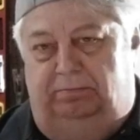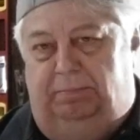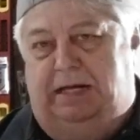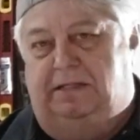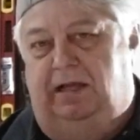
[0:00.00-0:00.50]

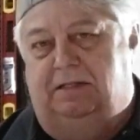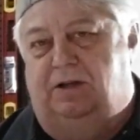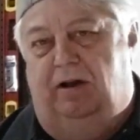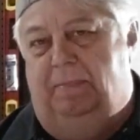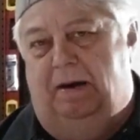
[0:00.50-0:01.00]
basically it's
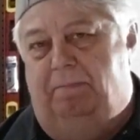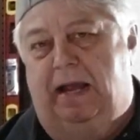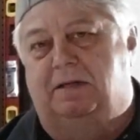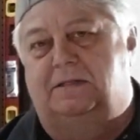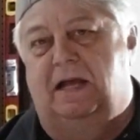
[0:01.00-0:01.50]
going to be the
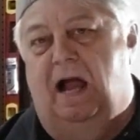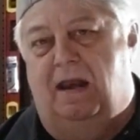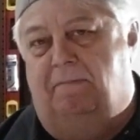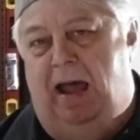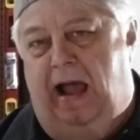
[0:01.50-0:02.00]
biggest thing on
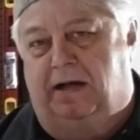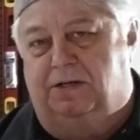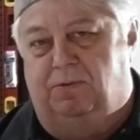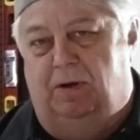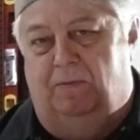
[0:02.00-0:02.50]
the
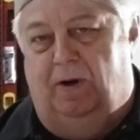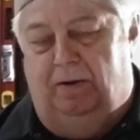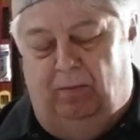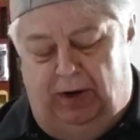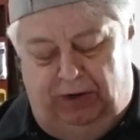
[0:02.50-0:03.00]
package when,
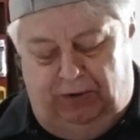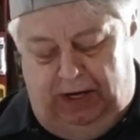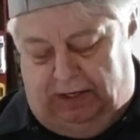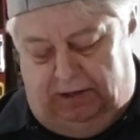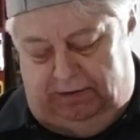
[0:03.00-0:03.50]
when, when you
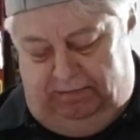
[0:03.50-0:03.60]
get